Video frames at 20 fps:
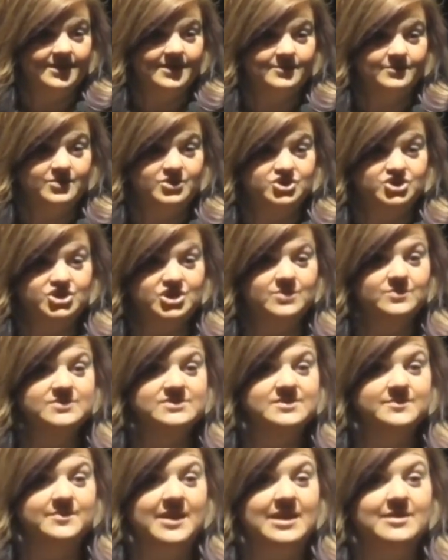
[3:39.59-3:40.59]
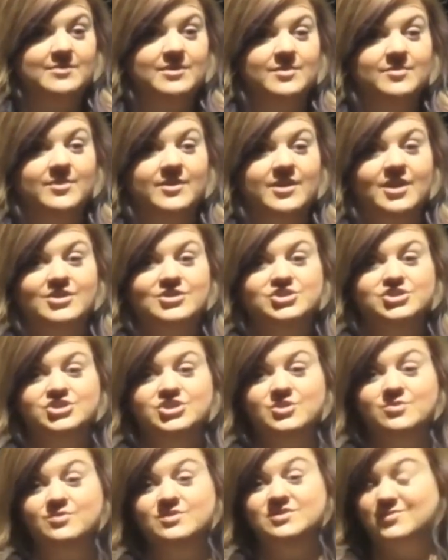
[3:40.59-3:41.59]
But she was a baby because
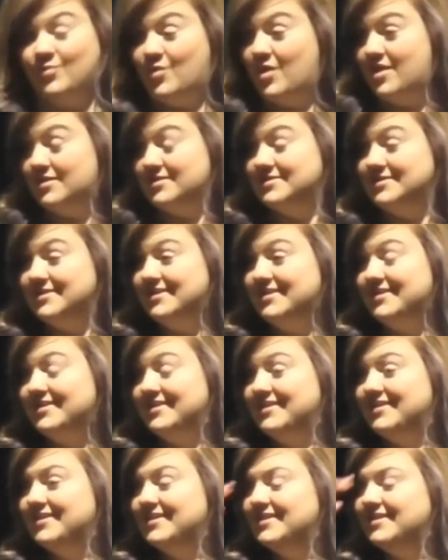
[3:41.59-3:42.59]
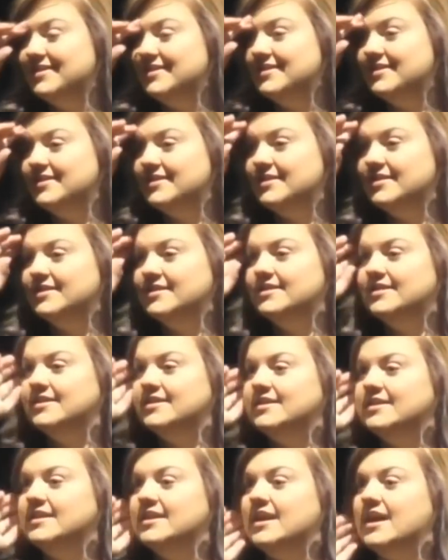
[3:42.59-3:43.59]
she was wanted.
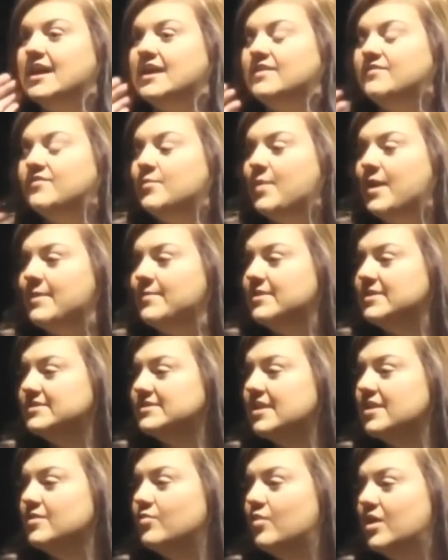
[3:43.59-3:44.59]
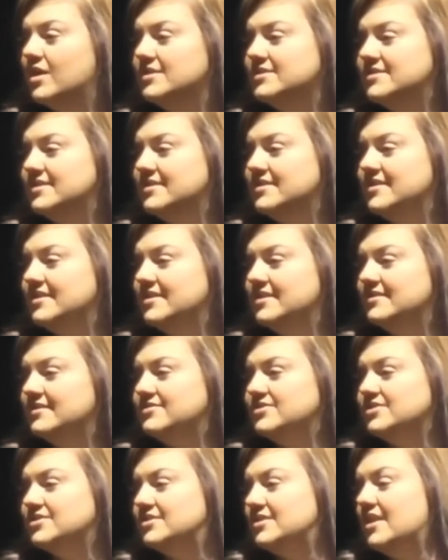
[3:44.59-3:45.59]
And if a baby is unwanted, then
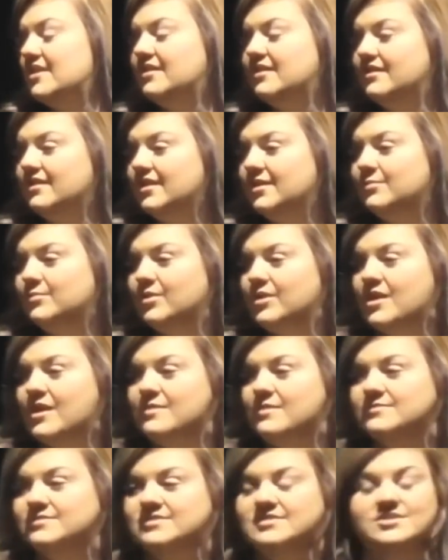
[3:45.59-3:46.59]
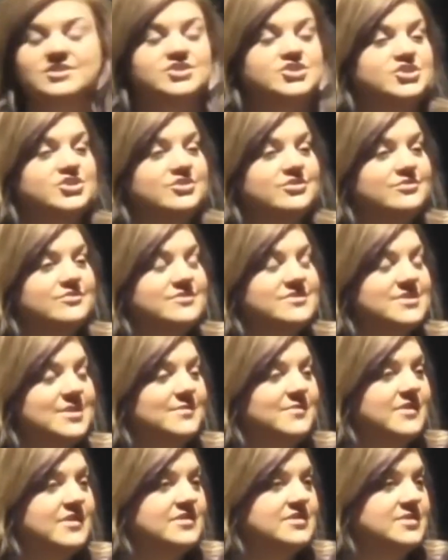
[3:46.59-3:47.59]
it just suddenly becomes tissue,
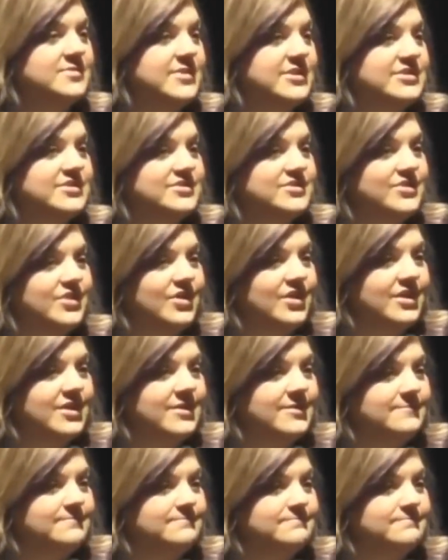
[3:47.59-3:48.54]
something to be discarded.